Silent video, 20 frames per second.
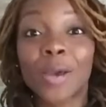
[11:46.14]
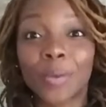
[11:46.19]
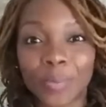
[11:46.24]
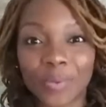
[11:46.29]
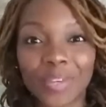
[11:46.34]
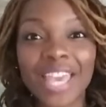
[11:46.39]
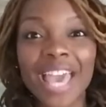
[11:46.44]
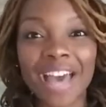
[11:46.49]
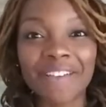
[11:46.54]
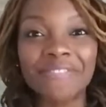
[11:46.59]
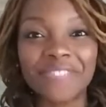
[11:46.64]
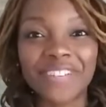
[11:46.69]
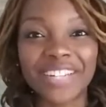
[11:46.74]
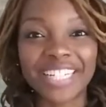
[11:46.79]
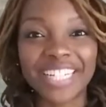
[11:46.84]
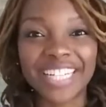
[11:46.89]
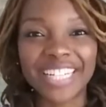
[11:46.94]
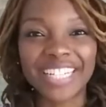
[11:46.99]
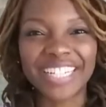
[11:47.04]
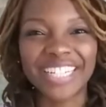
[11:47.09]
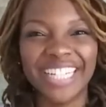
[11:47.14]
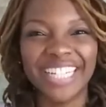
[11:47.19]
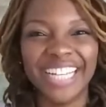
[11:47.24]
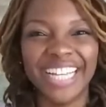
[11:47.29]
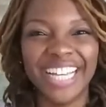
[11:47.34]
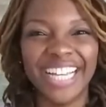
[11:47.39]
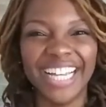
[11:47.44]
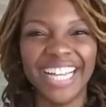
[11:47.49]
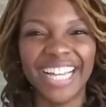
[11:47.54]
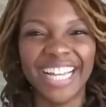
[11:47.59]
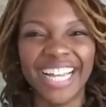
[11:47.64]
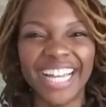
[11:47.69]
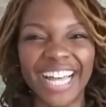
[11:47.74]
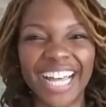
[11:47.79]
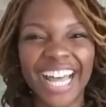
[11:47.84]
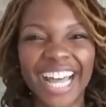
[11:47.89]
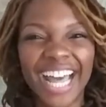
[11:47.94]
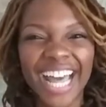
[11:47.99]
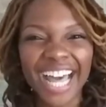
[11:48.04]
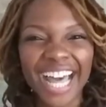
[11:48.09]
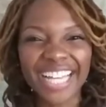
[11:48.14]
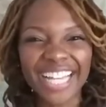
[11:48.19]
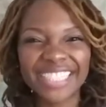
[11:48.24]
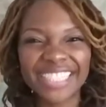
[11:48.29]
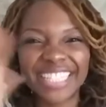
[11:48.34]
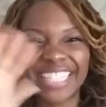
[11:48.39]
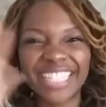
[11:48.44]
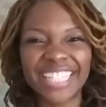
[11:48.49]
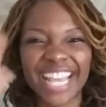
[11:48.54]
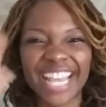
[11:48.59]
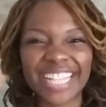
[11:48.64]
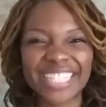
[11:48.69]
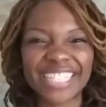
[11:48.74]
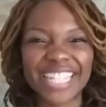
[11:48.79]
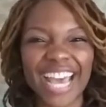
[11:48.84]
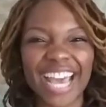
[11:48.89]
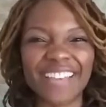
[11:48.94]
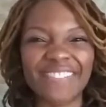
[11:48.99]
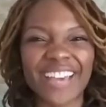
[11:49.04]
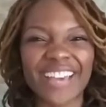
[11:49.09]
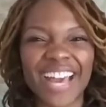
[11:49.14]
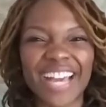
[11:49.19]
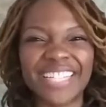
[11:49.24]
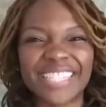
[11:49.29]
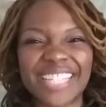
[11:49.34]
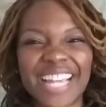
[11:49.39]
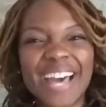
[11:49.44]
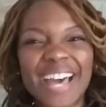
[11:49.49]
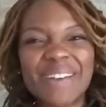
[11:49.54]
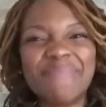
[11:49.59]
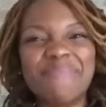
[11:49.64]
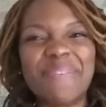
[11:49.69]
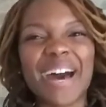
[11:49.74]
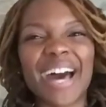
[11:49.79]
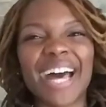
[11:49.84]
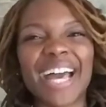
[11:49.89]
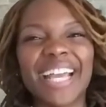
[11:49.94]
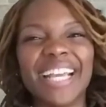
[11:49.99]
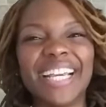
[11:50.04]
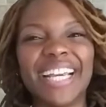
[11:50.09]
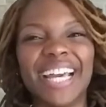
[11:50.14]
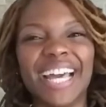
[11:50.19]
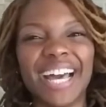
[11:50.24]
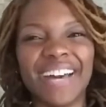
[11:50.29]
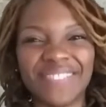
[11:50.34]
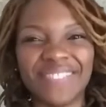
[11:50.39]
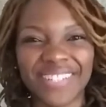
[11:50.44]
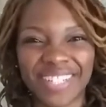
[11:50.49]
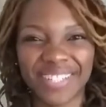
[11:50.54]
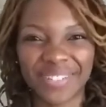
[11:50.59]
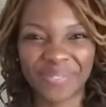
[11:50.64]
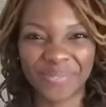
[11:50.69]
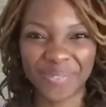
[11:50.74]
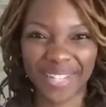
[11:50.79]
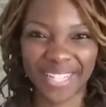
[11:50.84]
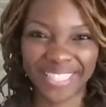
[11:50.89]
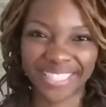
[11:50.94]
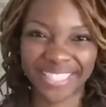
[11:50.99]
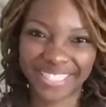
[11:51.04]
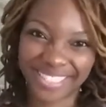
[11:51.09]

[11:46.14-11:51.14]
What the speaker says: We have fun here. Until next time, guys, bye. Have a good one.